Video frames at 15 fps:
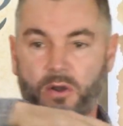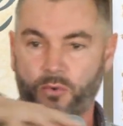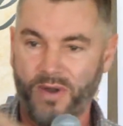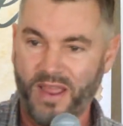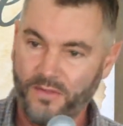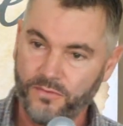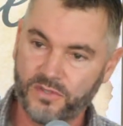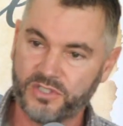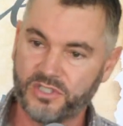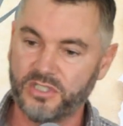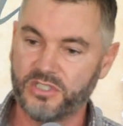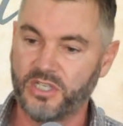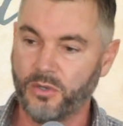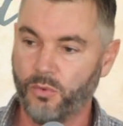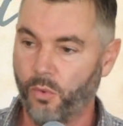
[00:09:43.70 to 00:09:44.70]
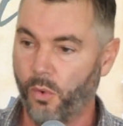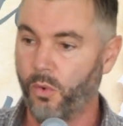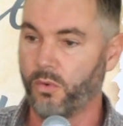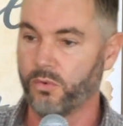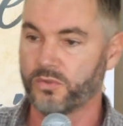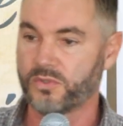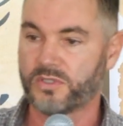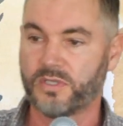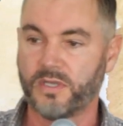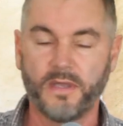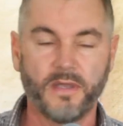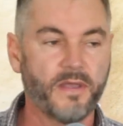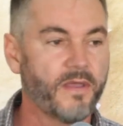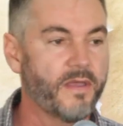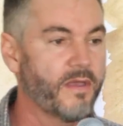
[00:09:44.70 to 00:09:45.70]
around the city walls,
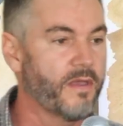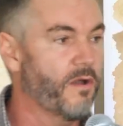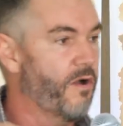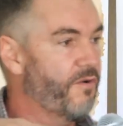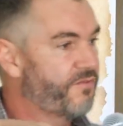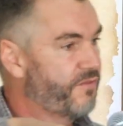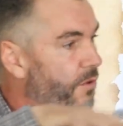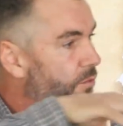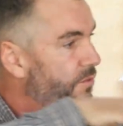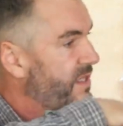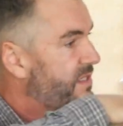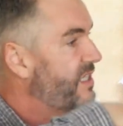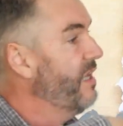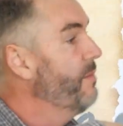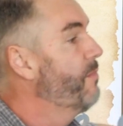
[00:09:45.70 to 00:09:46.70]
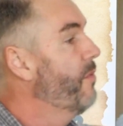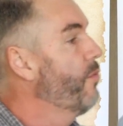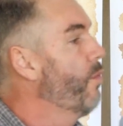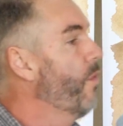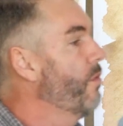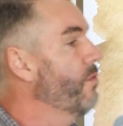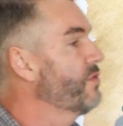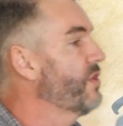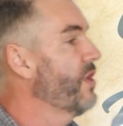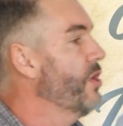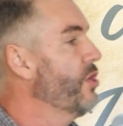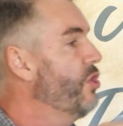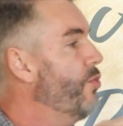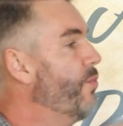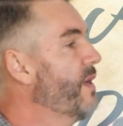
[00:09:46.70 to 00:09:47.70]
or the temple walls,
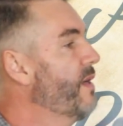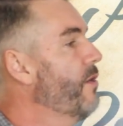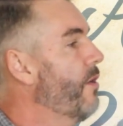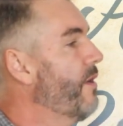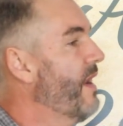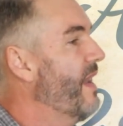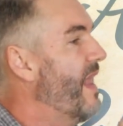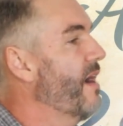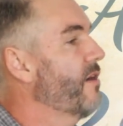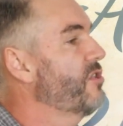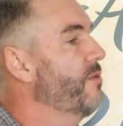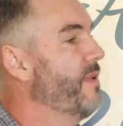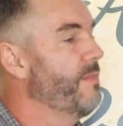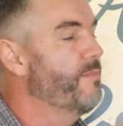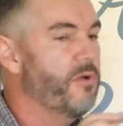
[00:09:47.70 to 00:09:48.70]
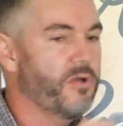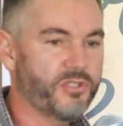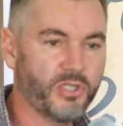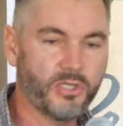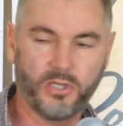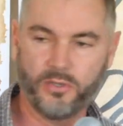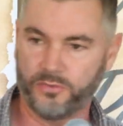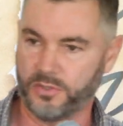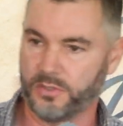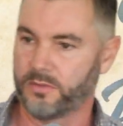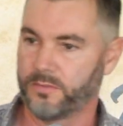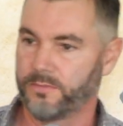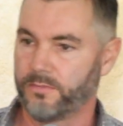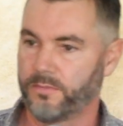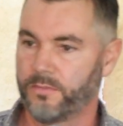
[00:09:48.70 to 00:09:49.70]
you were not allowed to be persecuted.
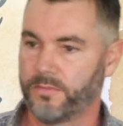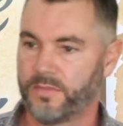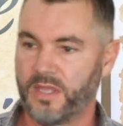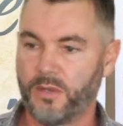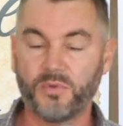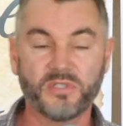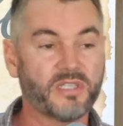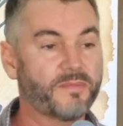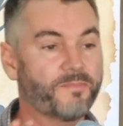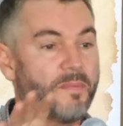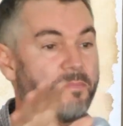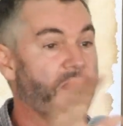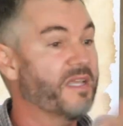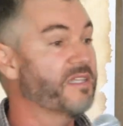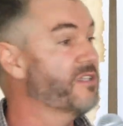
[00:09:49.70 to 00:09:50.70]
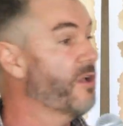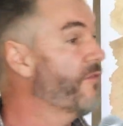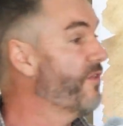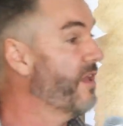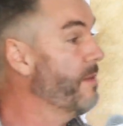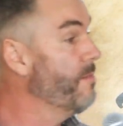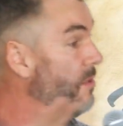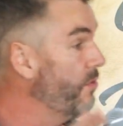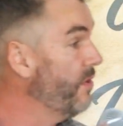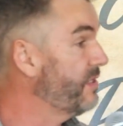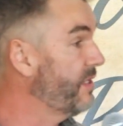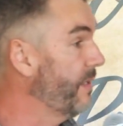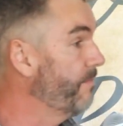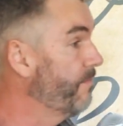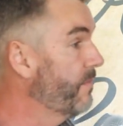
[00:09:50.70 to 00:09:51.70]
There was a place of
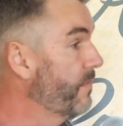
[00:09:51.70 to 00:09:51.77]
immunity.